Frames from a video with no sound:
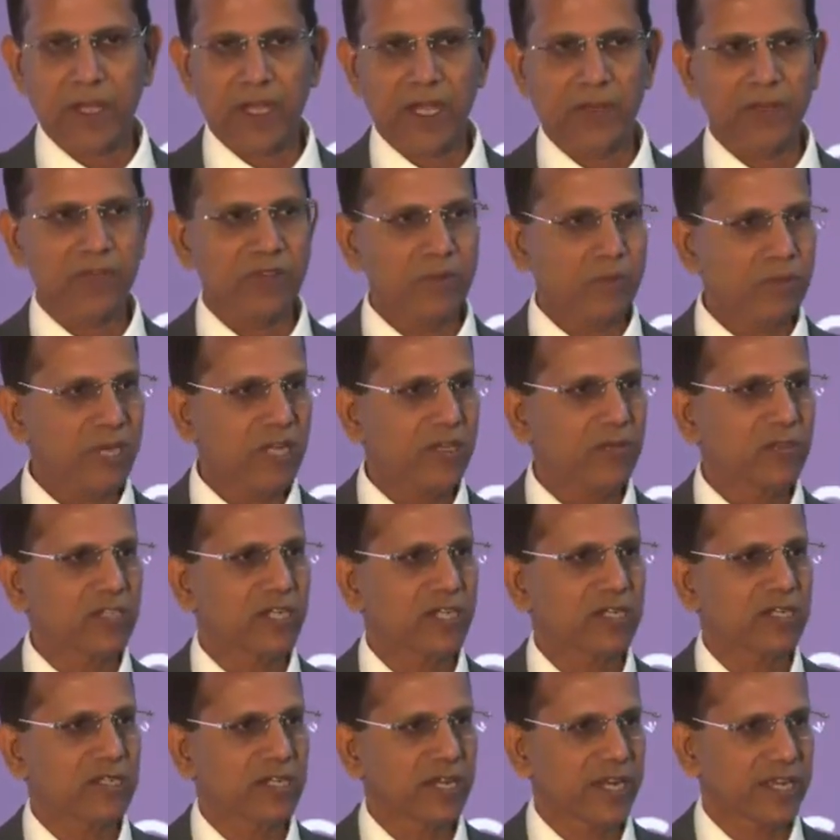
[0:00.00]
And we believe
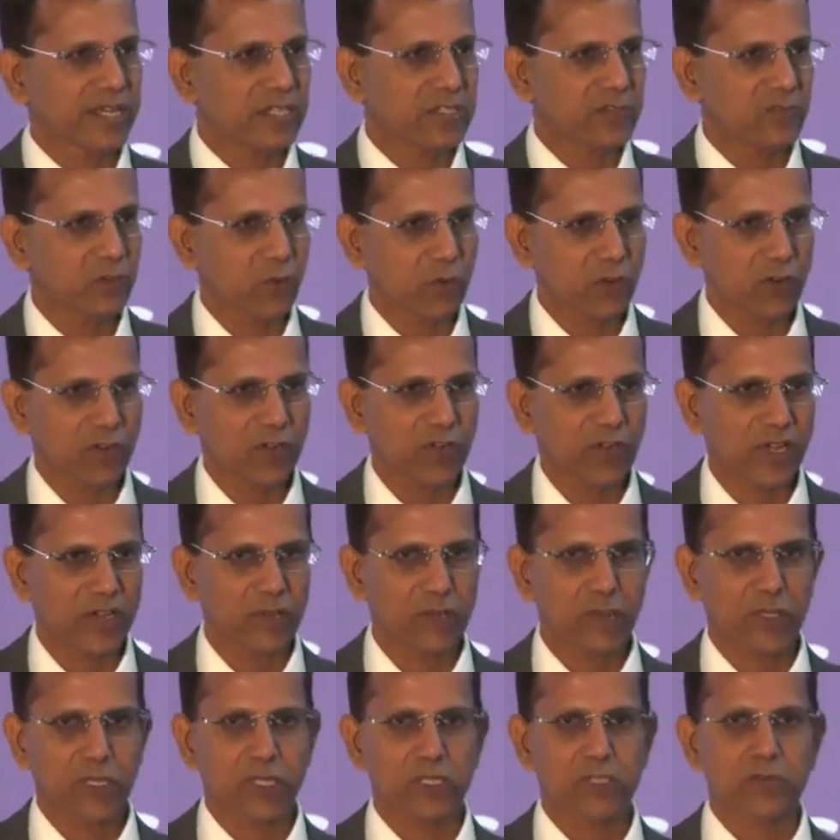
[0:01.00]
that in the next 4 or
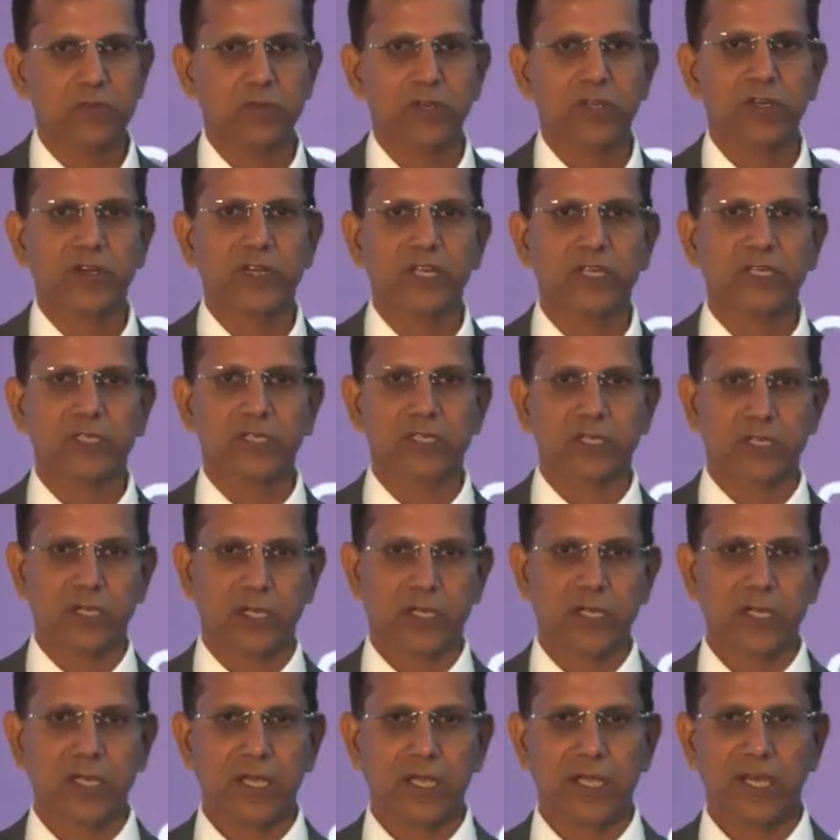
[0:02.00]
5 years, we'd reach
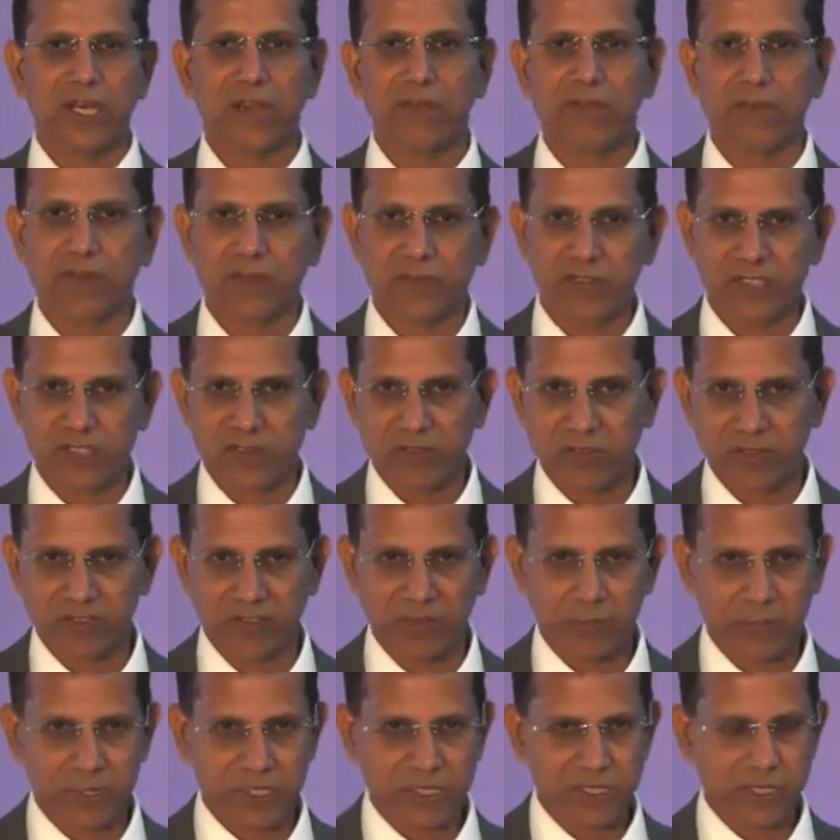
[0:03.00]
a level of
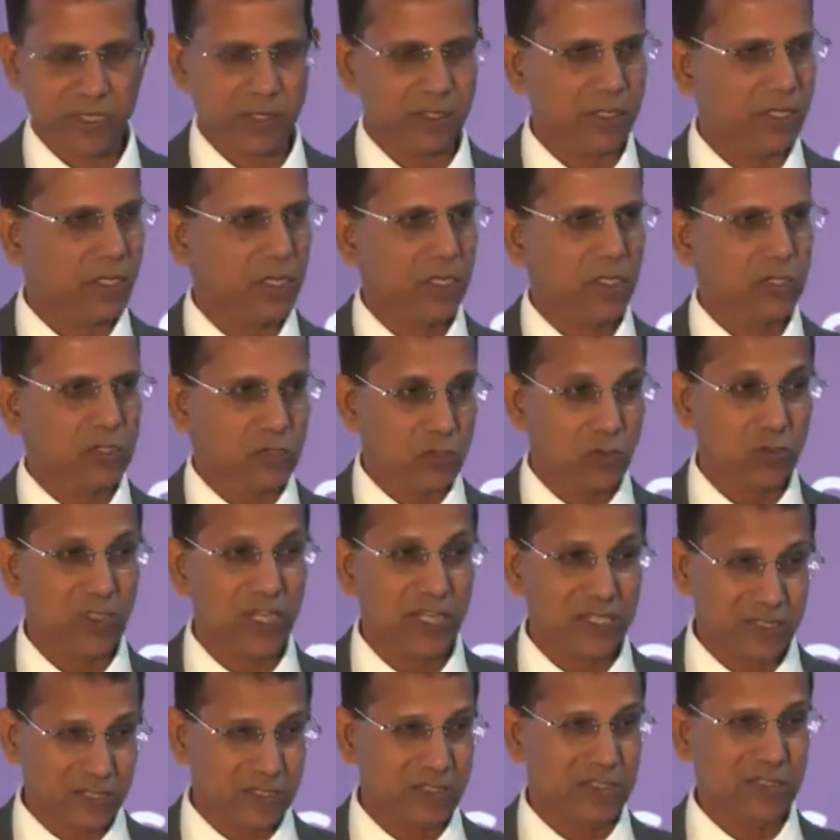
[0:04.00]
75%. So
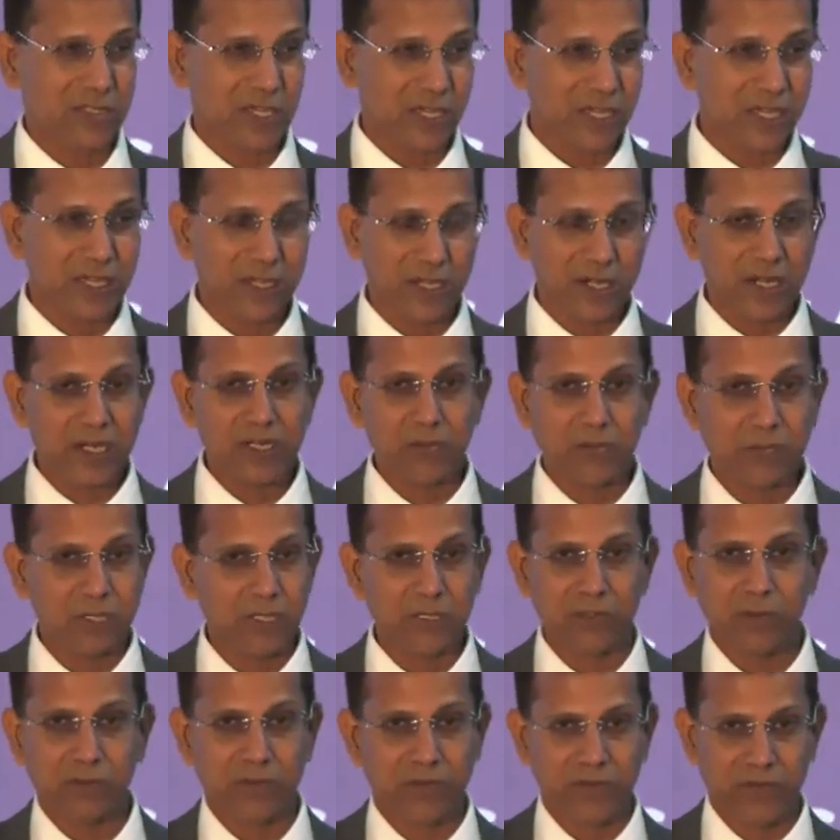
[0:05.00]
that's
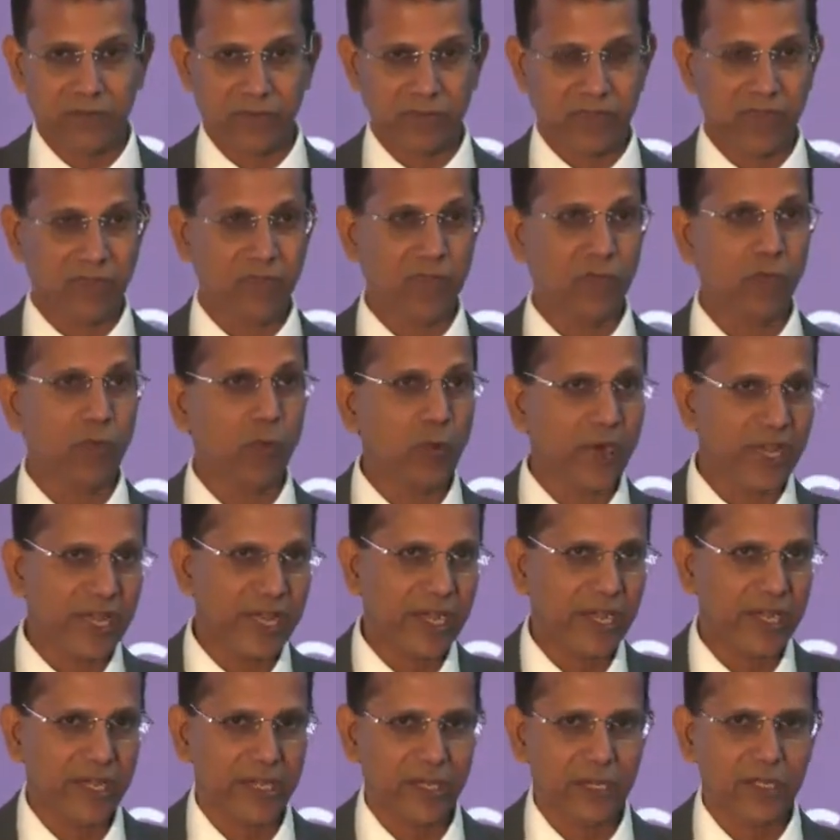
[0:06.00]
incredible. We are way
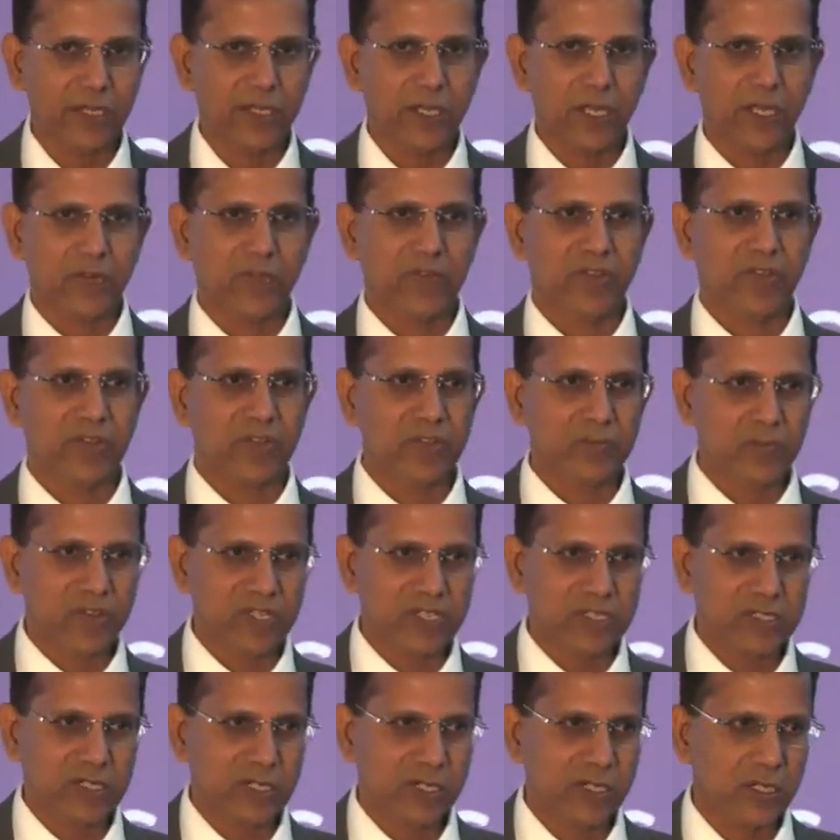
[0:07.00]
ahead. We've
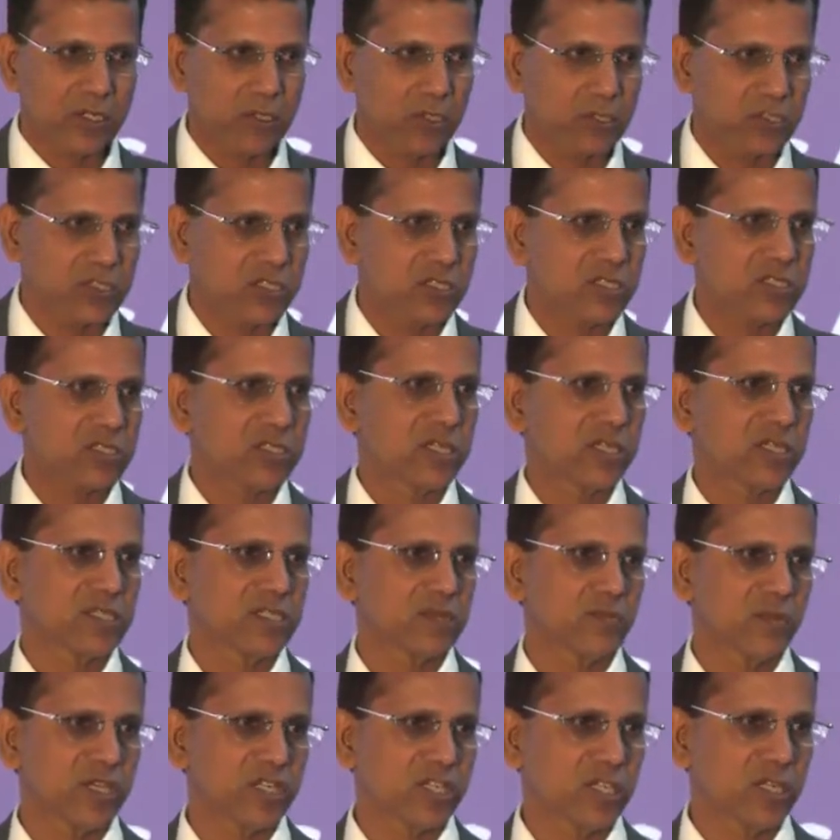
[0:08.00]
invested in
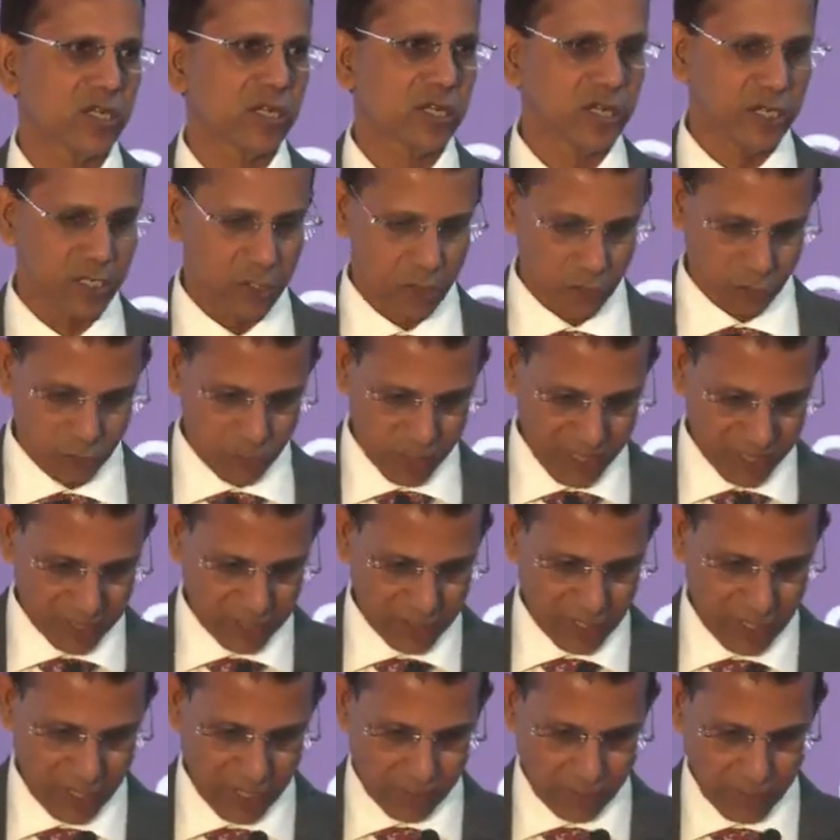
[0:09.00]
logistics machinery to make
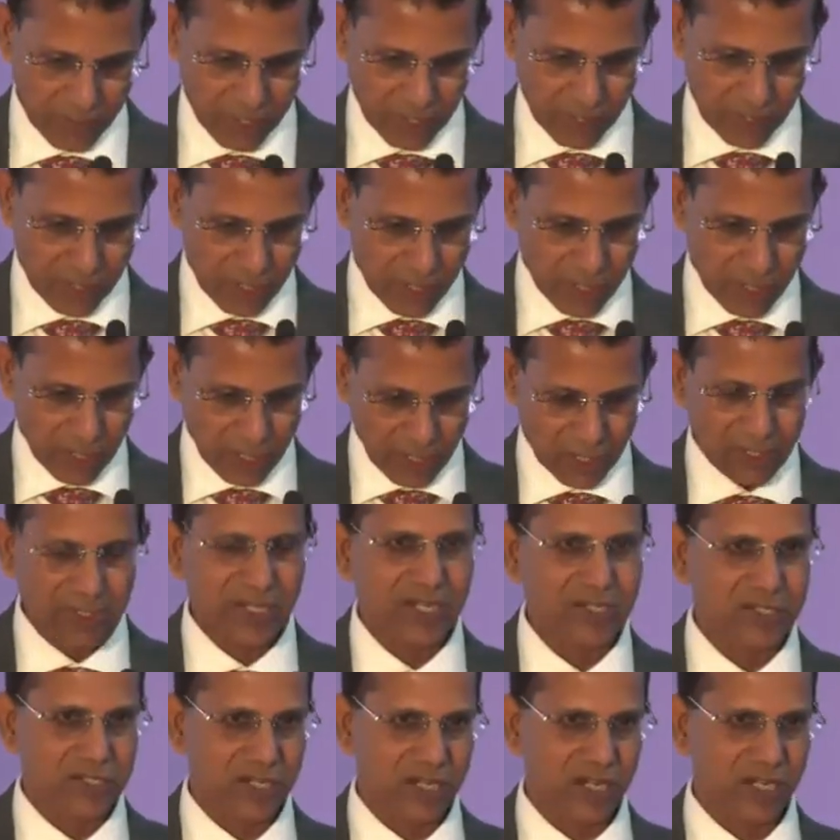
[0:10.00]
that happen. And
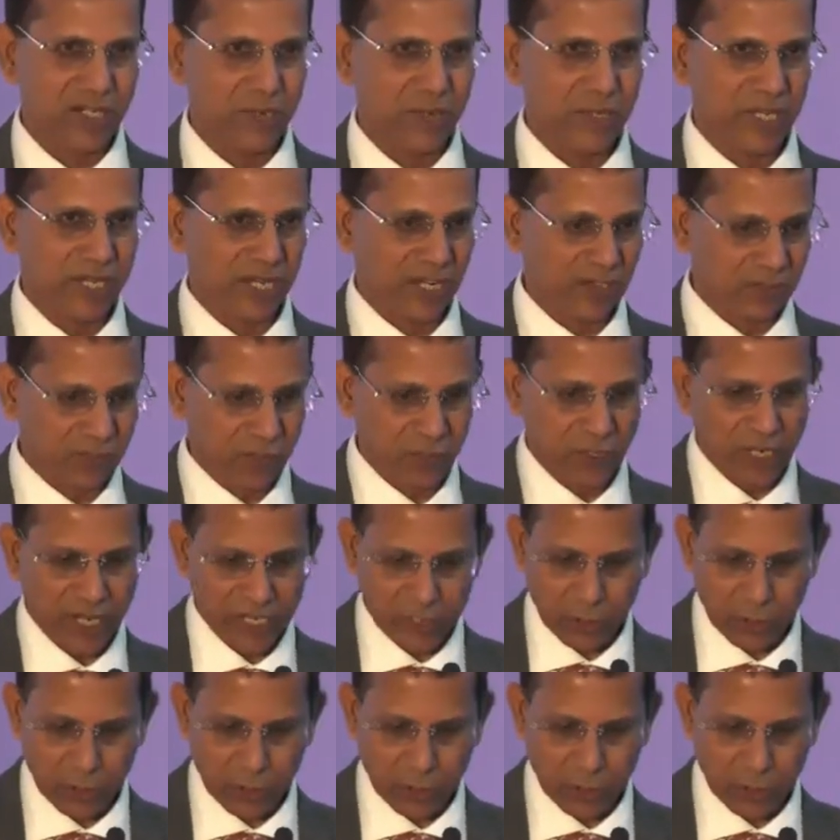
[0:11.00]
that's really been helpful.